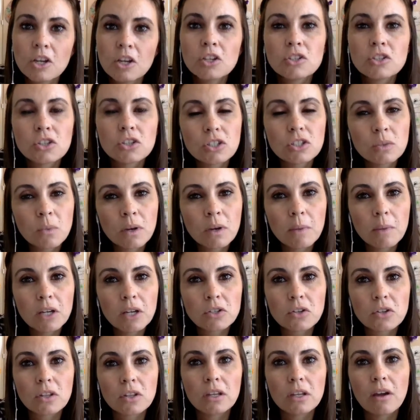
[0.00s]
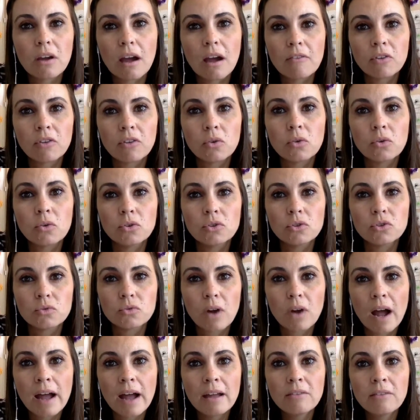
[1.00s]
So you just want to make sure that you have Google
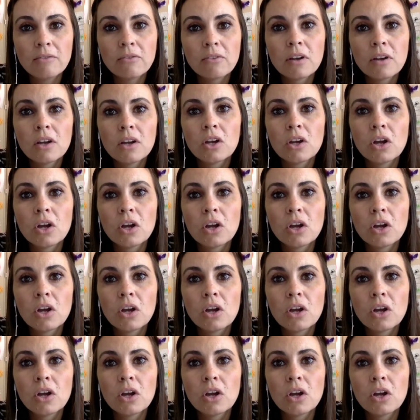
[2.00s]
Drive,